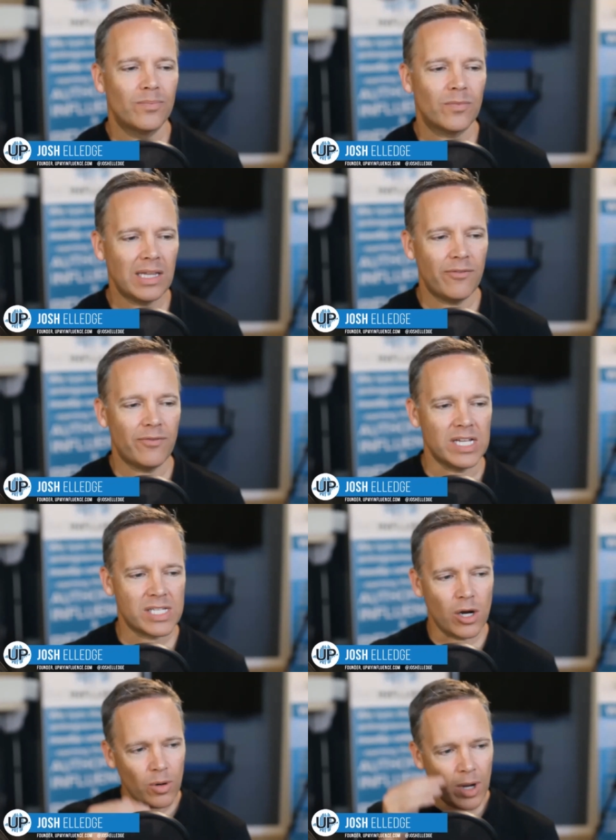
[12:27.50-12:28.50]
I love
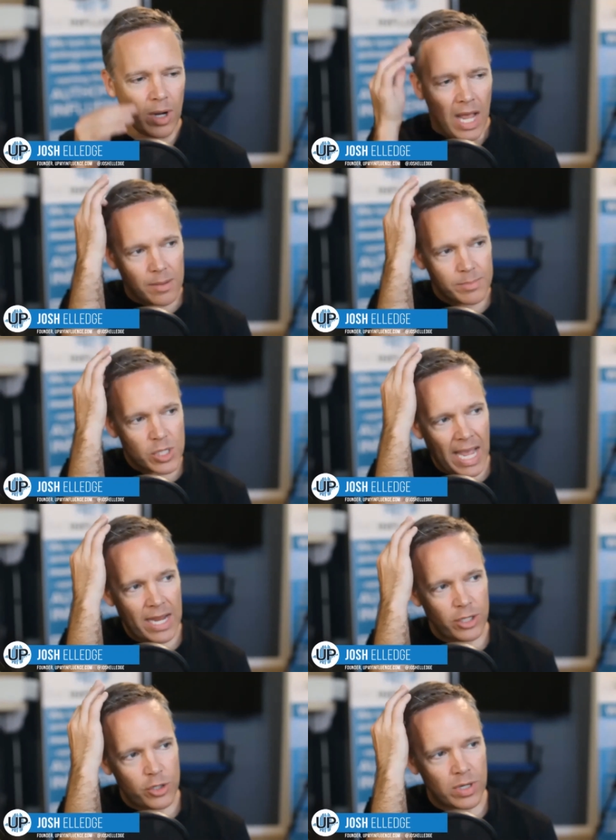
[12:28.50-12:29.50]
this. So
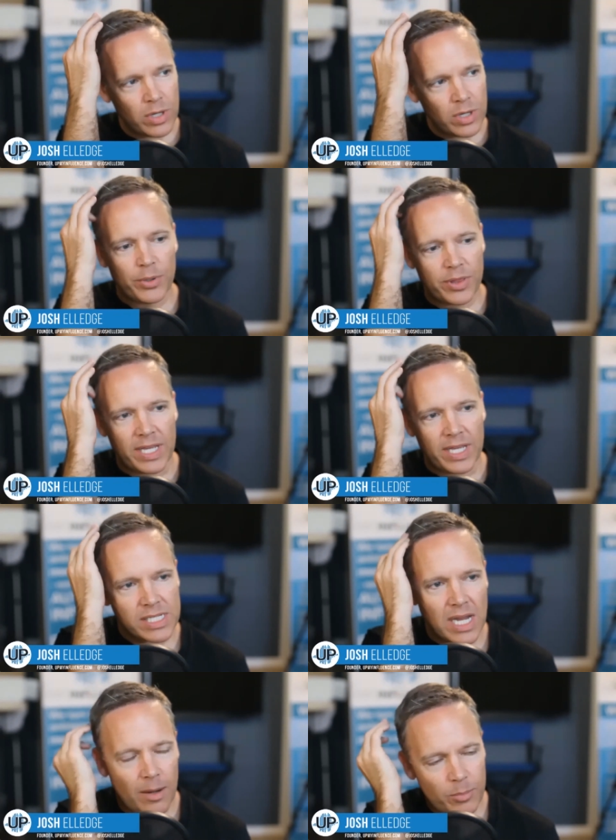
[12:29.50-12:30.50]
Kat, you do a couple
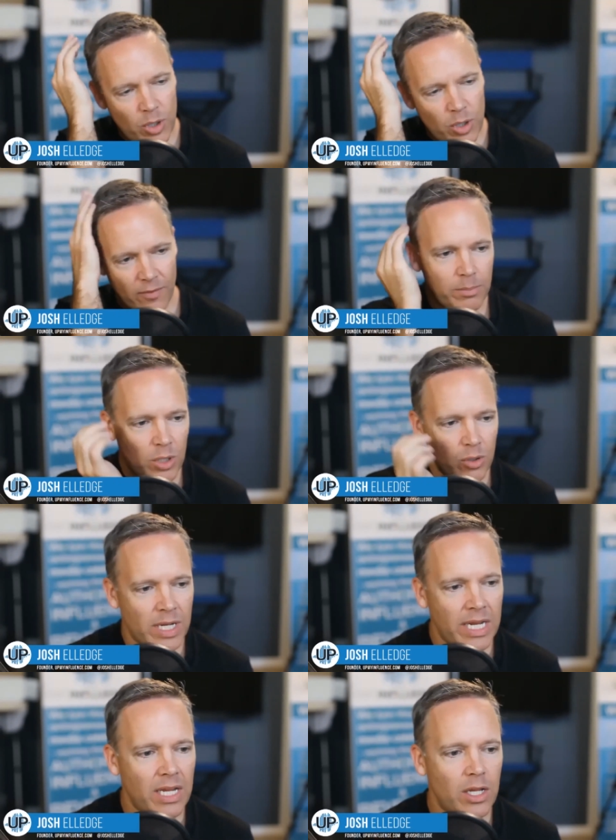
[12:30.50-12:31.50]
things. You have a
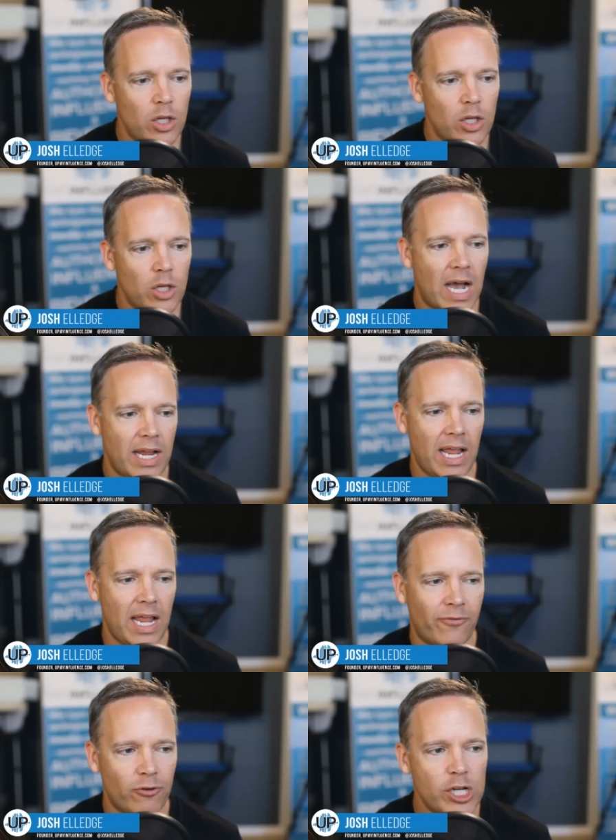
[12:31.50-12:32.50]
community. You've got
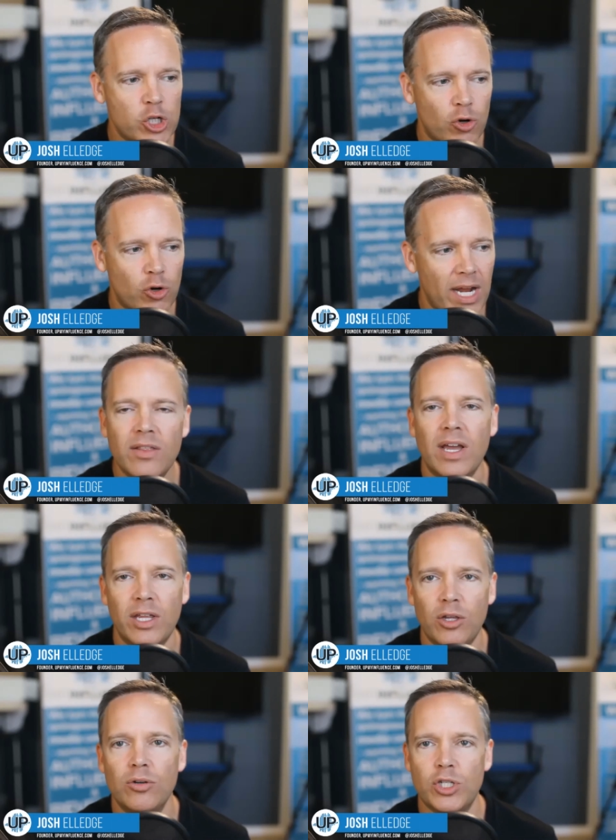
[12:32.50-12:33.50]
a free training
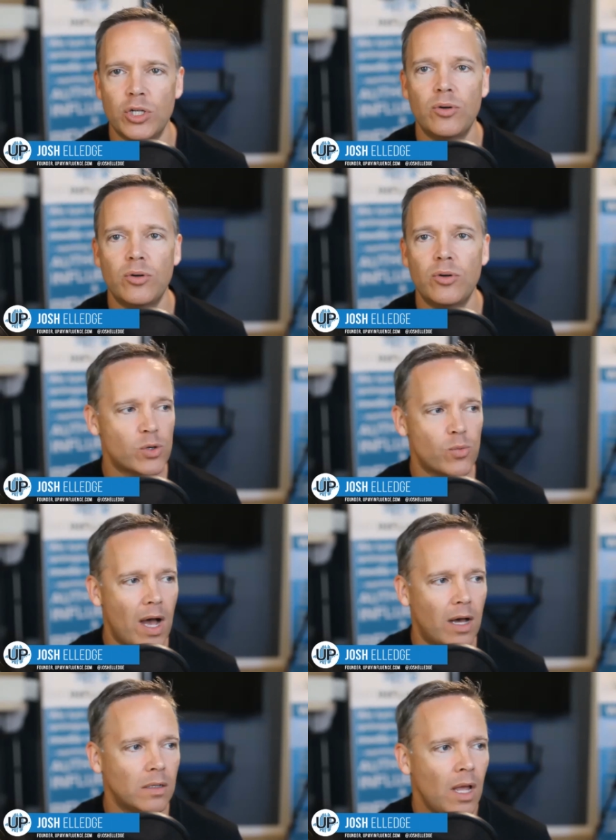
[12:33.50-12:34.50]
that you do as
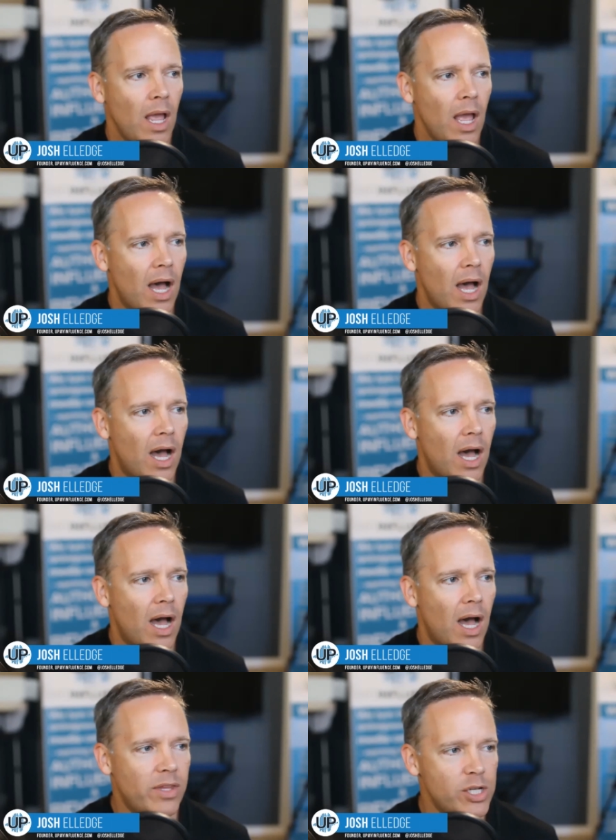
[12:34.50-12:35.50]
well,
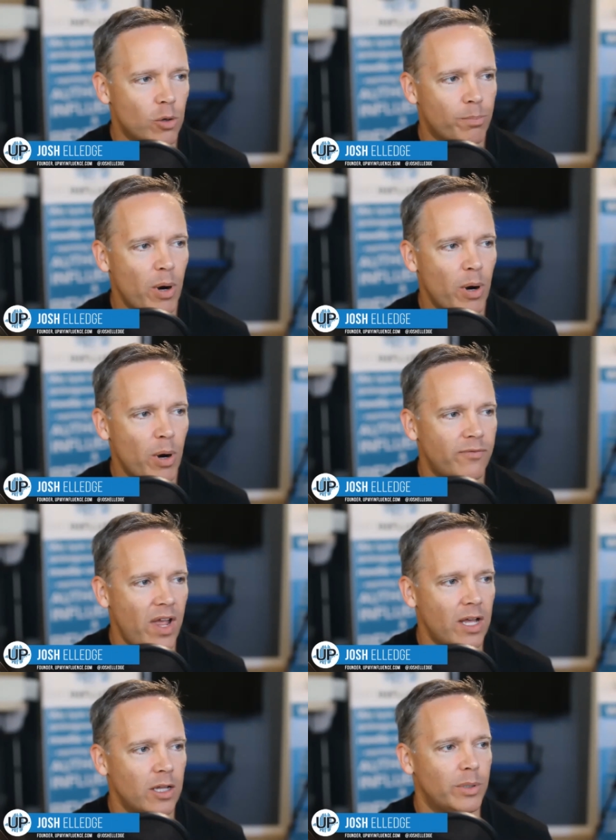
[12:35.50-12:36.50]
and these are both
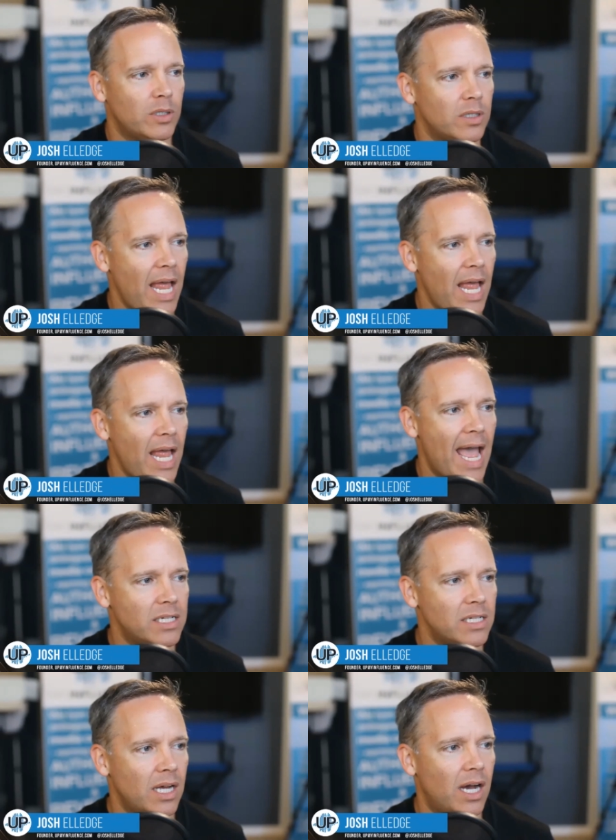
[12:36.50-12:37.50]
available
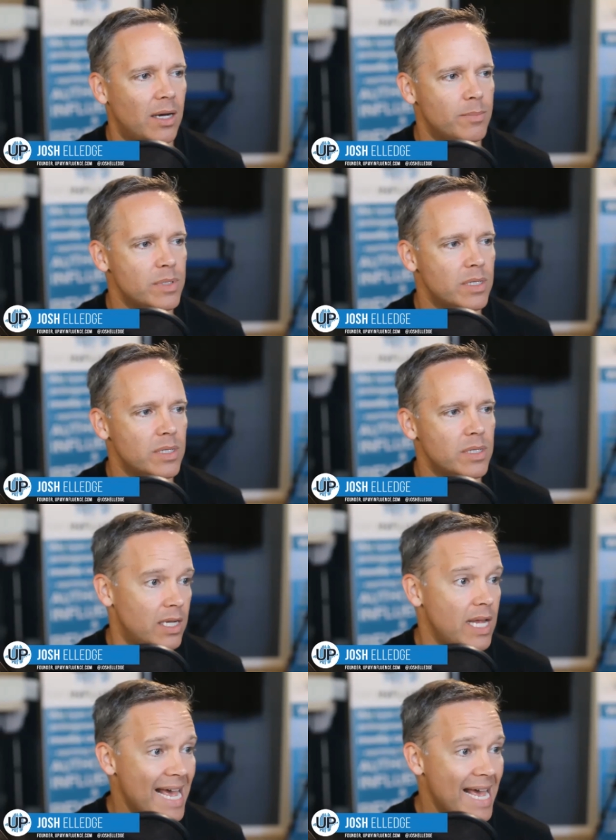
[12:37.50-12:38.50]
at
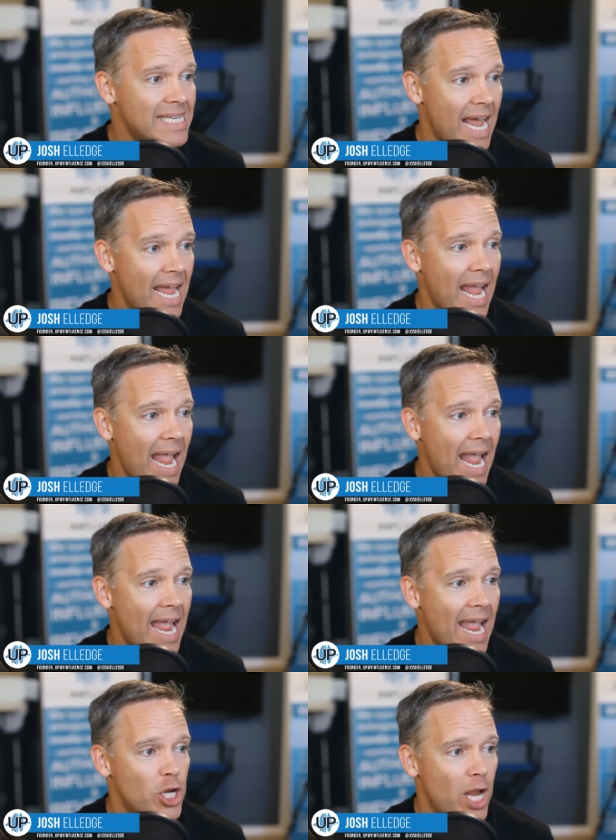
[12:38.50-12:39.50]

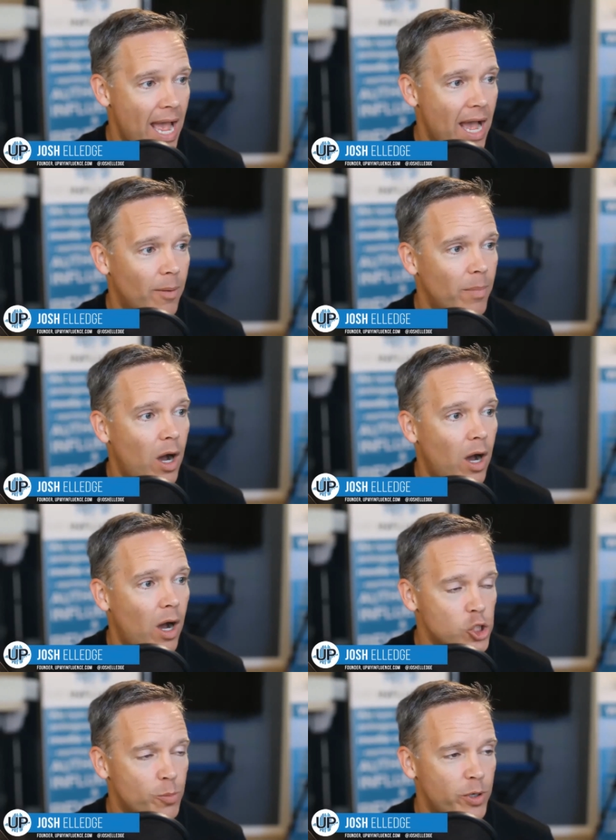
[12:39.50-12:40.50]

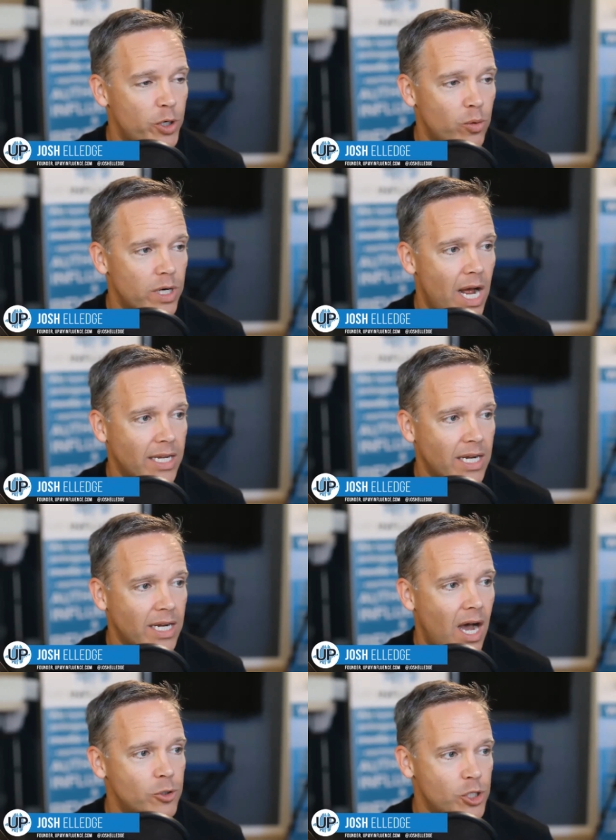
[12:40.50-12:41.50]

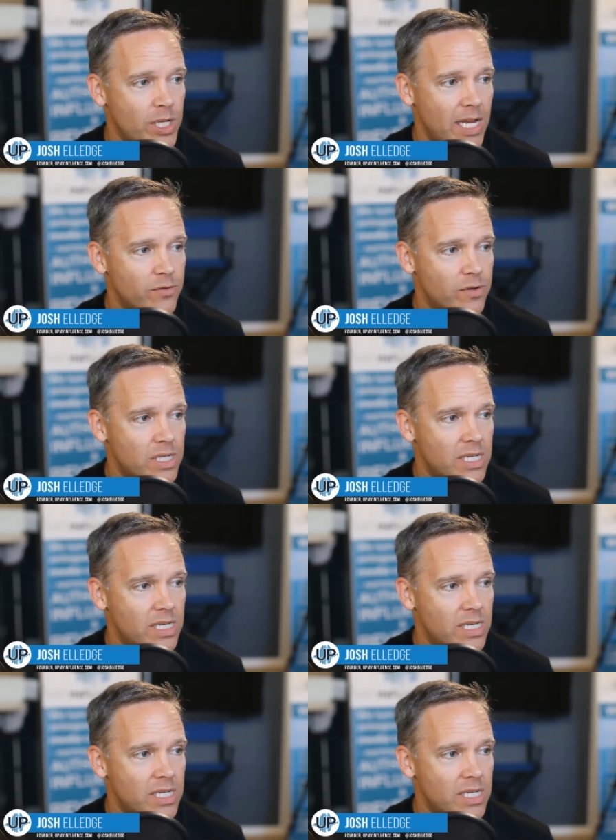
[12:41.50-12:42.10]
sahmentrepreneur.com, which stands for